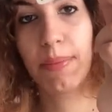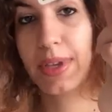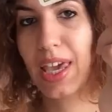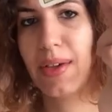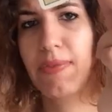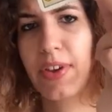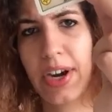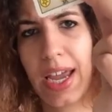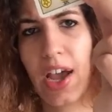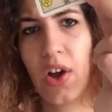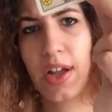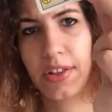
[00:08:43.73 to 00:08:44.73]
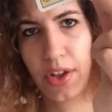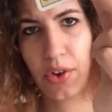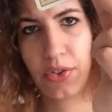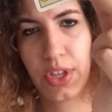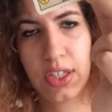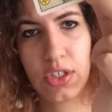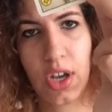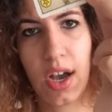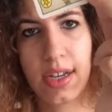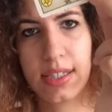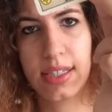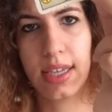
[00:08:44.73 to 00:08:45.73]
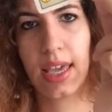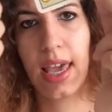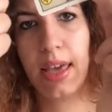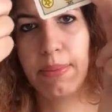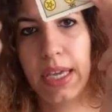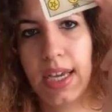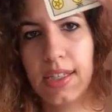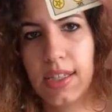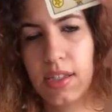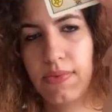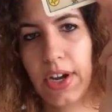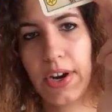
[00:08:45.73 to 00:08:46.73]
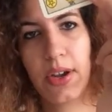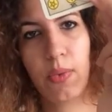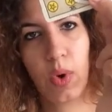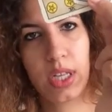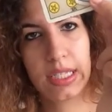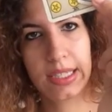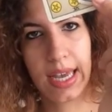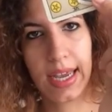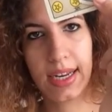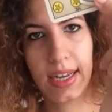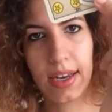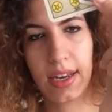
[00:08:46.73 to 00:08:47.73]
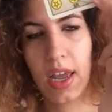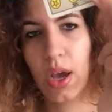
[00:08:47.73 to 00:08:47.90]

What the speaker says: It became very unhealthy and toxic because it's very one-sided.